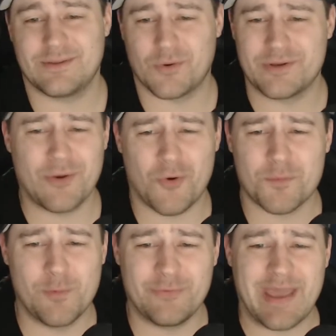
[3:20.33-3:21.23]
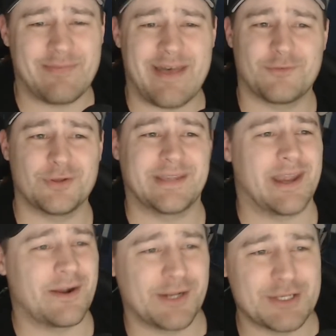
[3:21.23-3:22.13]
In a horror movie, you have to have good
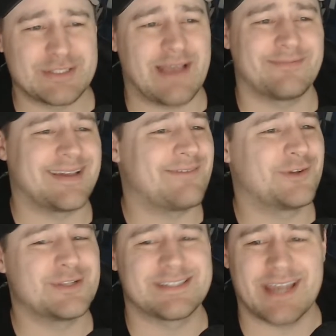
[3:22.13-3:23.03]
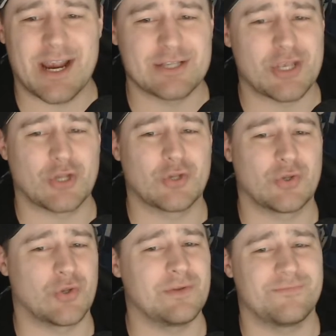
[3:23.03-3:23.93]
characters, you have to have good scares,
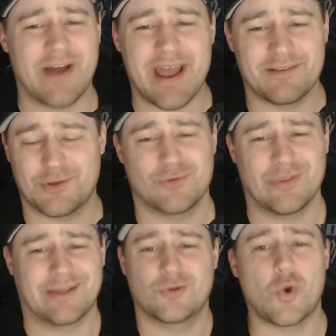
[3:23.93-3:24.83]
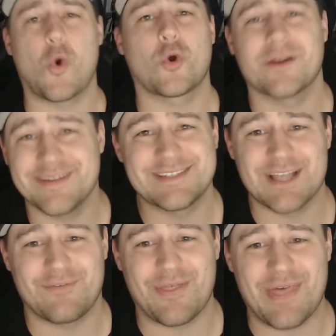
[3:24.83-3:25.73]
good like gore and
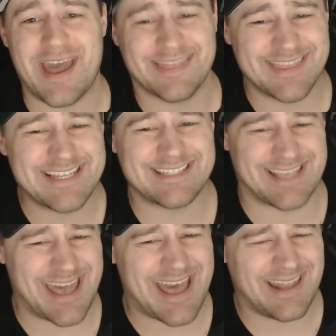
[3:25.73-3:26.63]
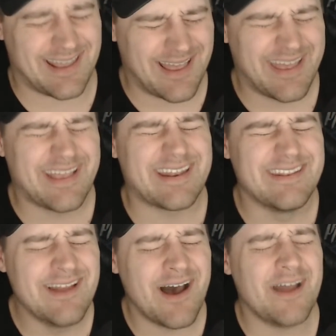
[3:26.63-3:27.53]
stuff like that. This had
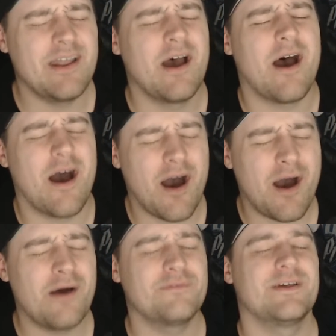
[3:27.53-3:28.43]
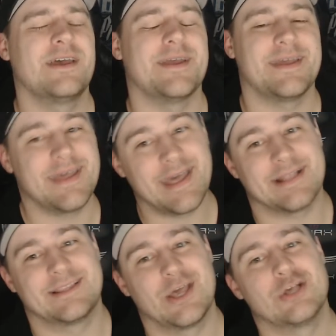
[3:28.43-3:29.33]
none of
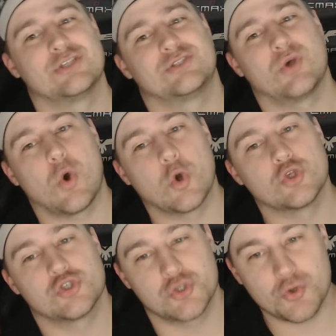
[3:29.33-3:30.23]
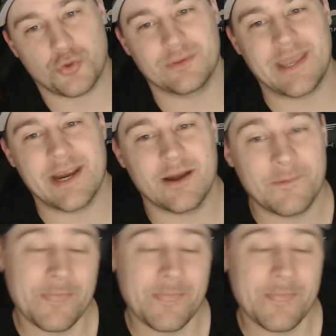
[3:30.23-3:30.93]
it. So, truth or dare?